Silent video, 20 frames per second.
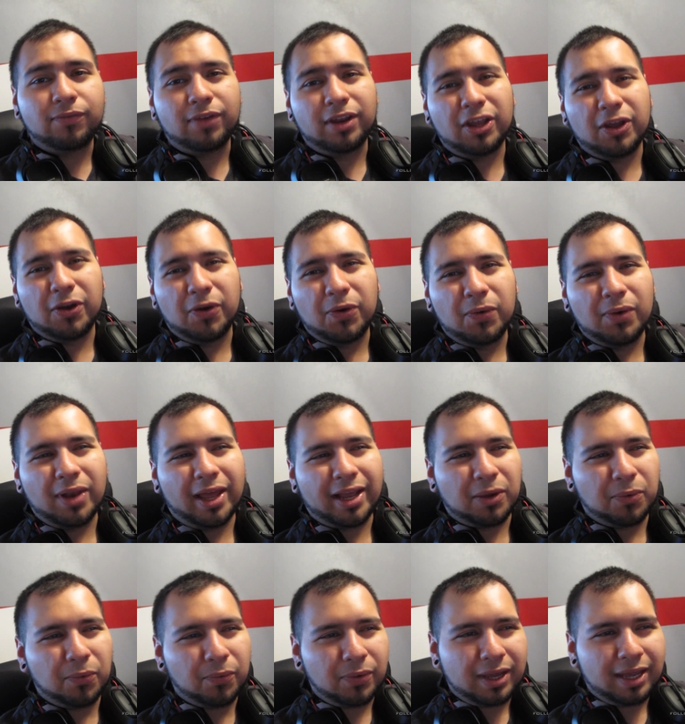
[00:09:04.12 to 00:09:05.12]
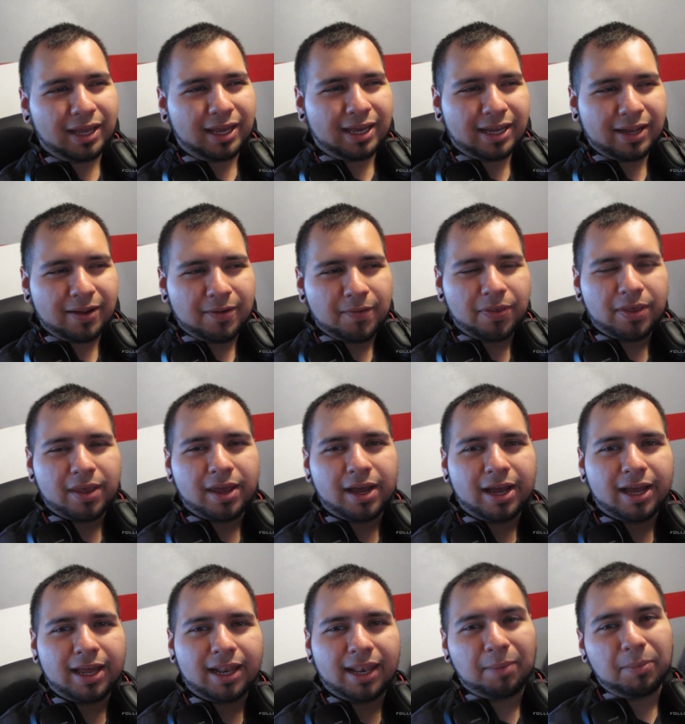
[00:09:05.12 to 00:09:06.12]
video like a week.
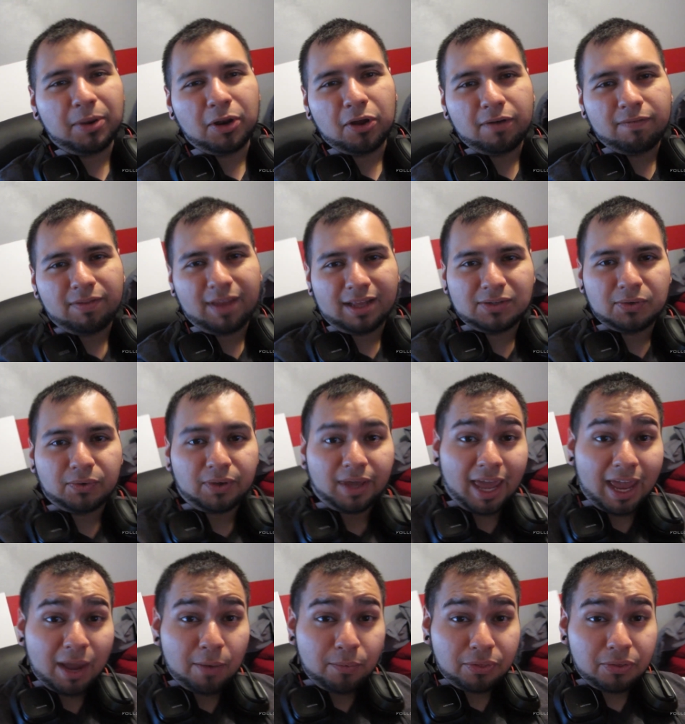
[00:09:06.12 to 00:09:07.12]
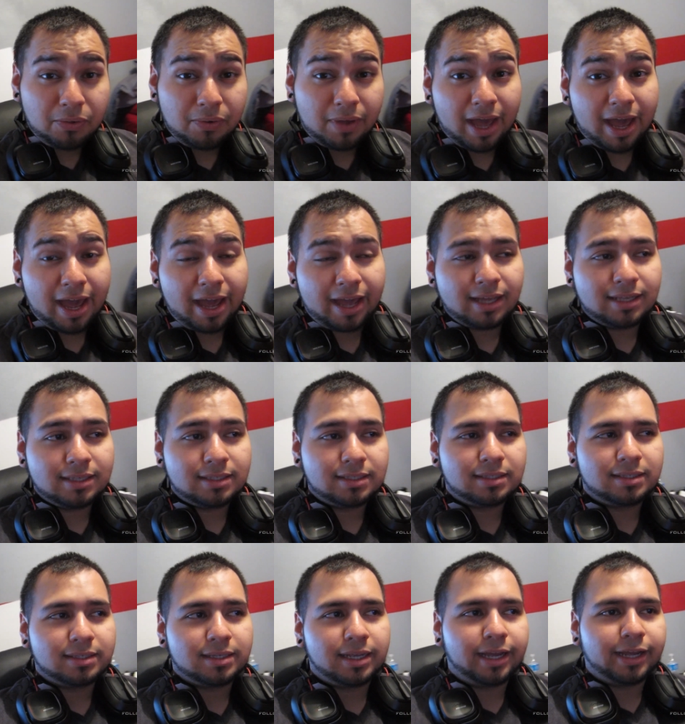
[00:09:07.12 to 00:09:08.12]
Uh, let me know if that's okay with you
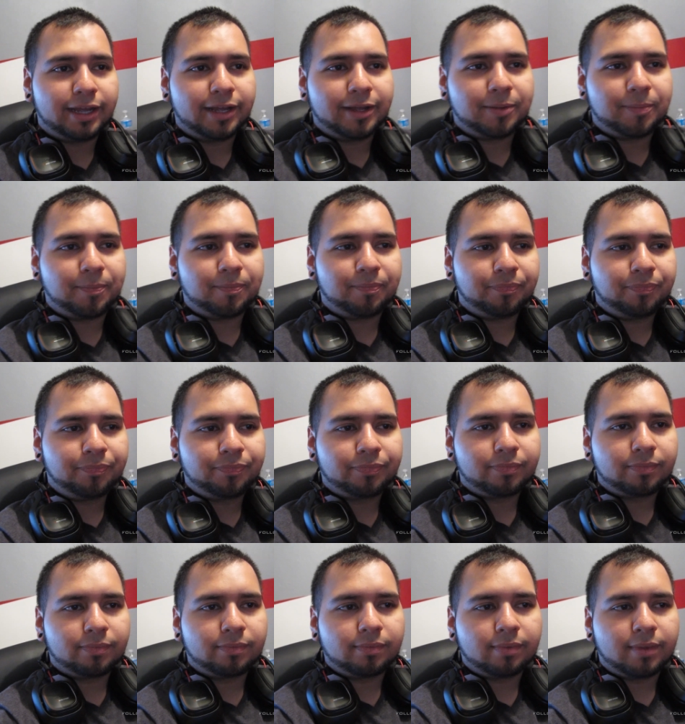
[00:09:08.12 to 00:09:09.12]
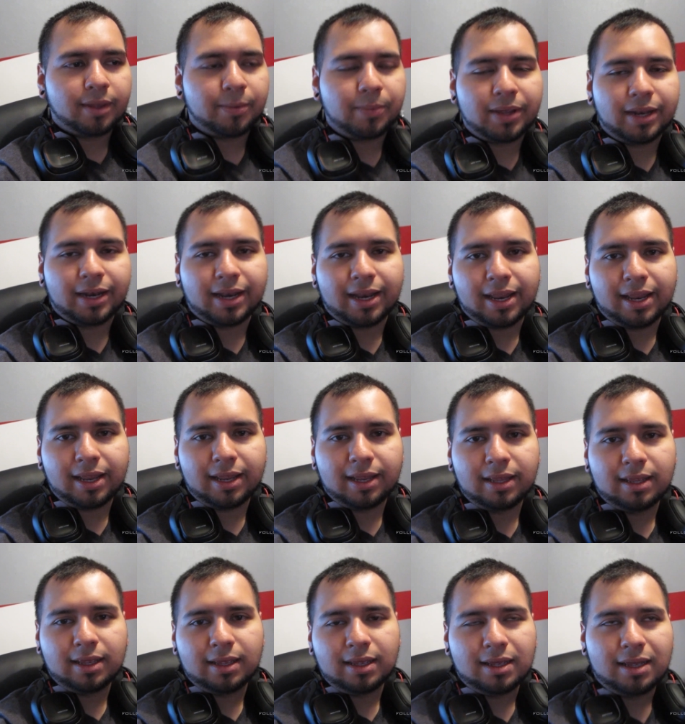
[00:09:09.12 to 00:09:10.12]
guys. Um, I mean,
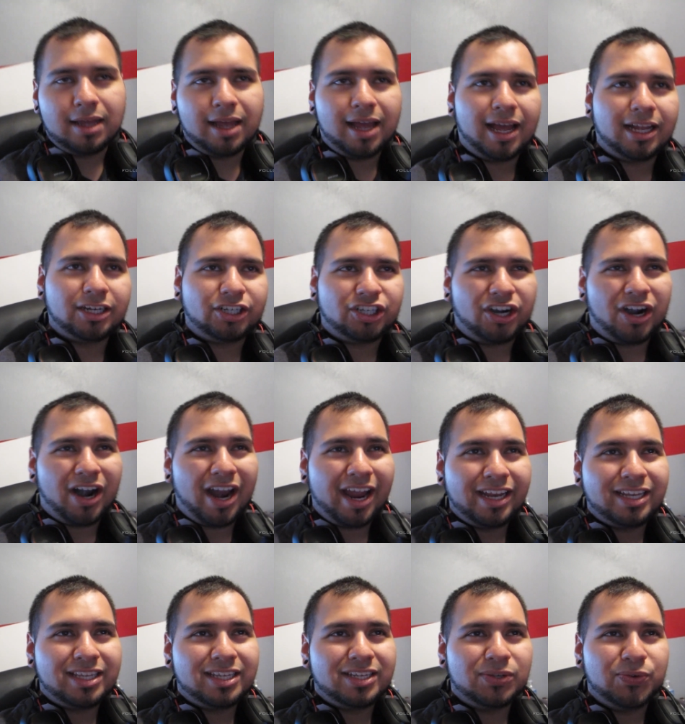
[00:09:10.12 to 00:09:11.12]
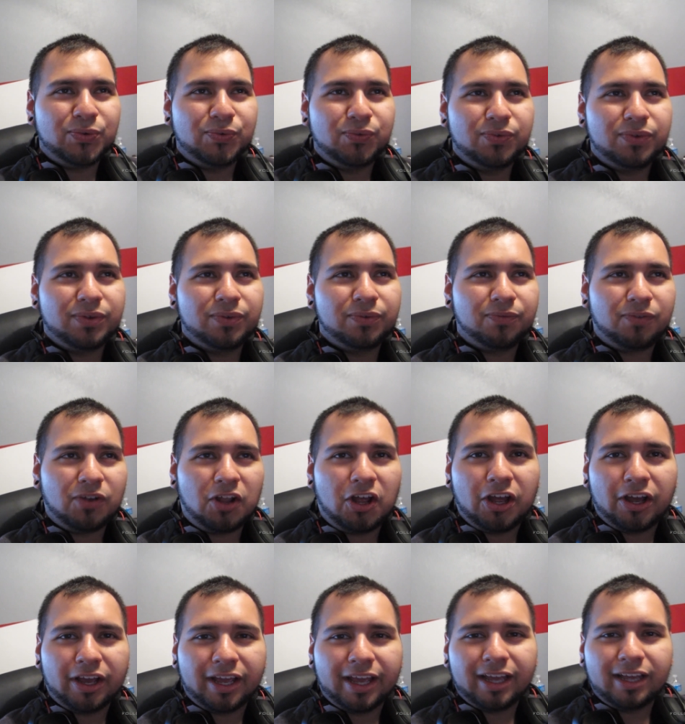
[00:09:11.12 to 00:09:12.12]
I try to
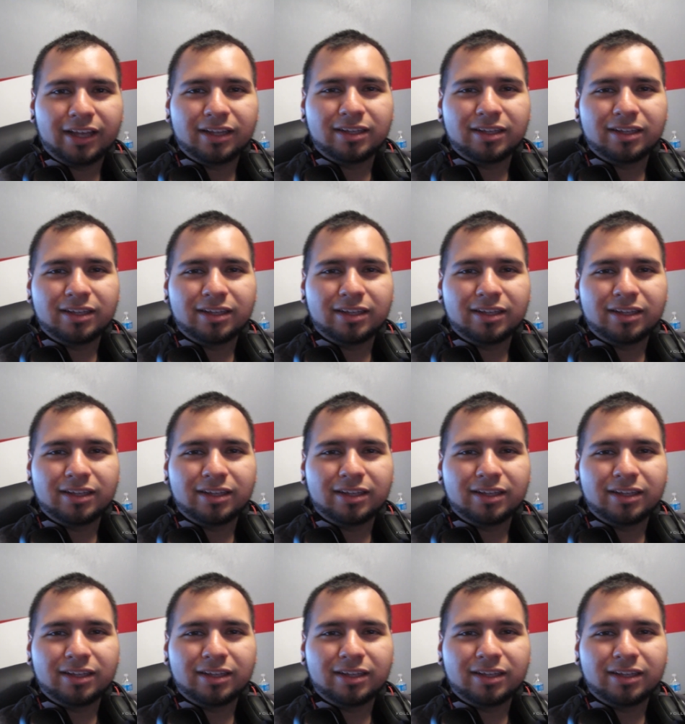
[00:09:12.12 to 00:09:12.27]
vlog